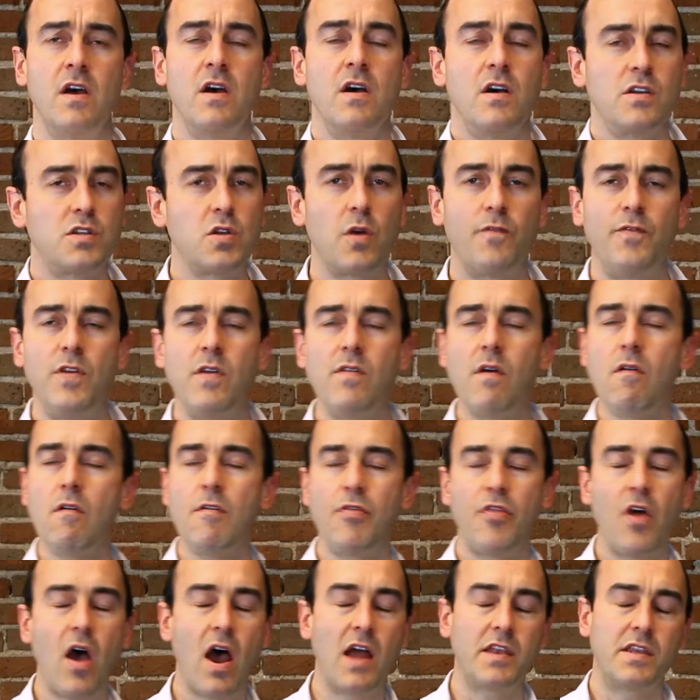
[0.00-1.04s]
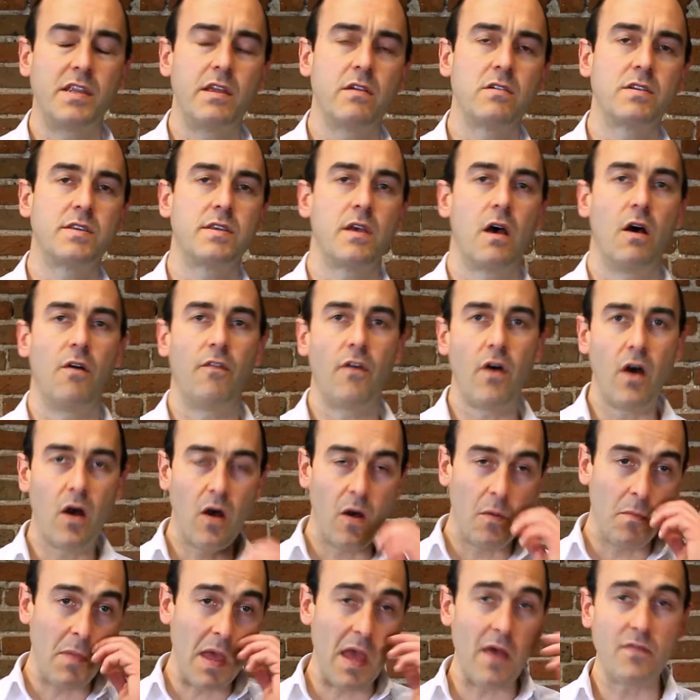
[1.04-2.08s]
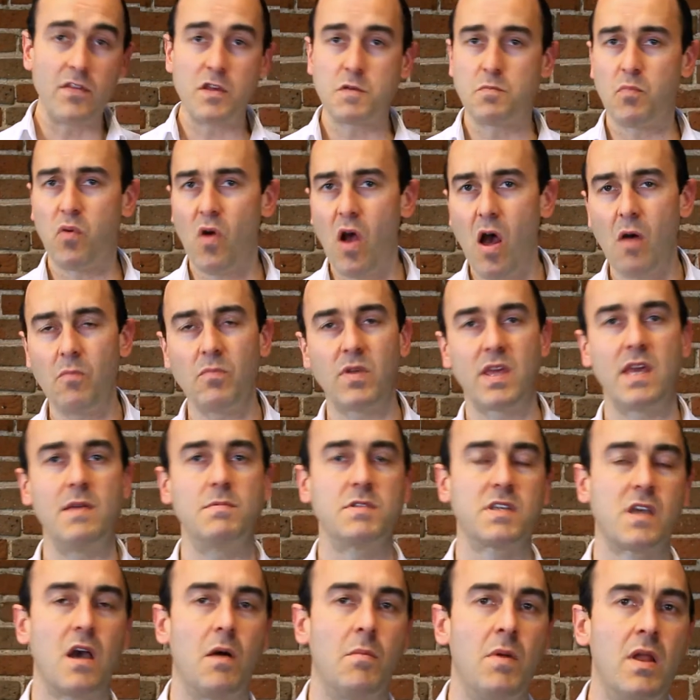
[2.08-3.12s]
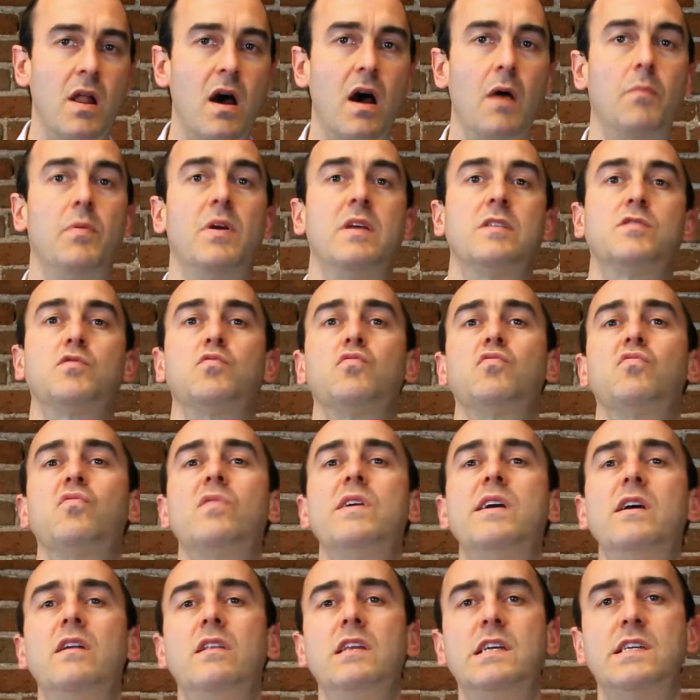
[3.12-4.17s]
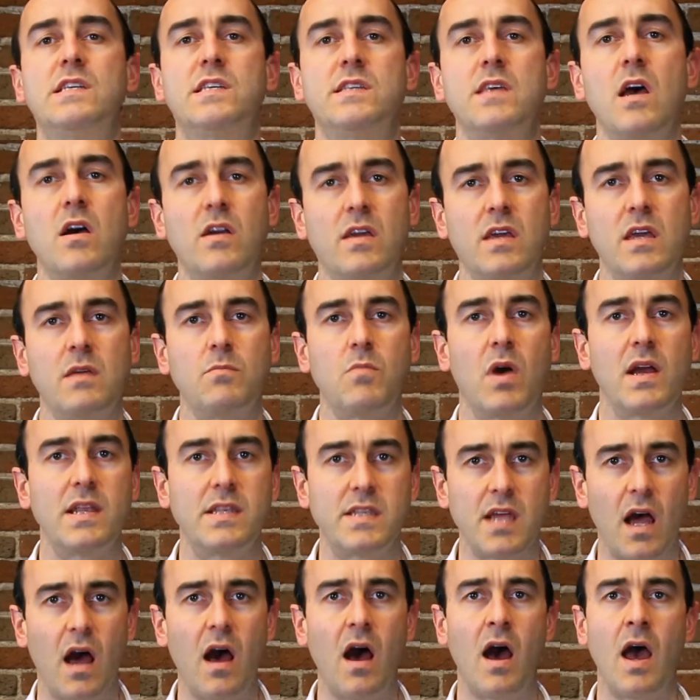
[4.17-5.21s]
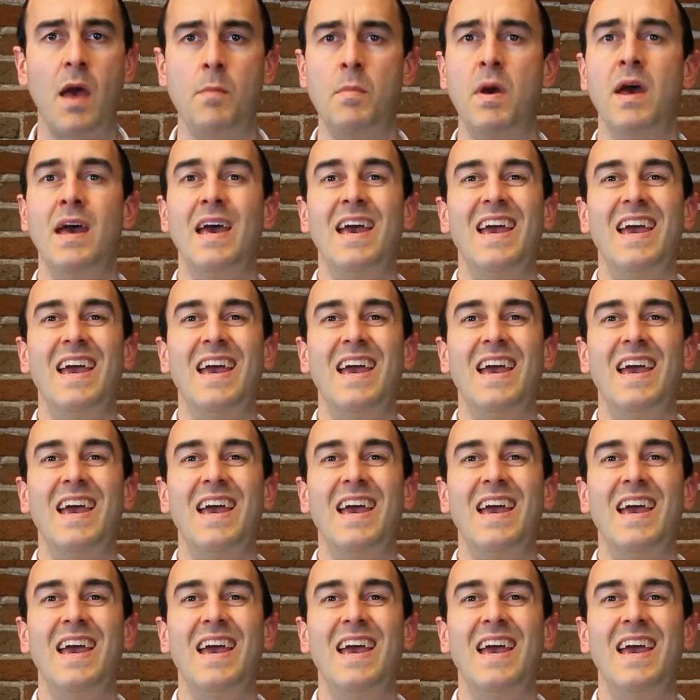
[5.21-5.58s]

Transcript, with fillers: So if you've ever thought to yourself, oh man, this problem keeps coming up, it's really sucking my time,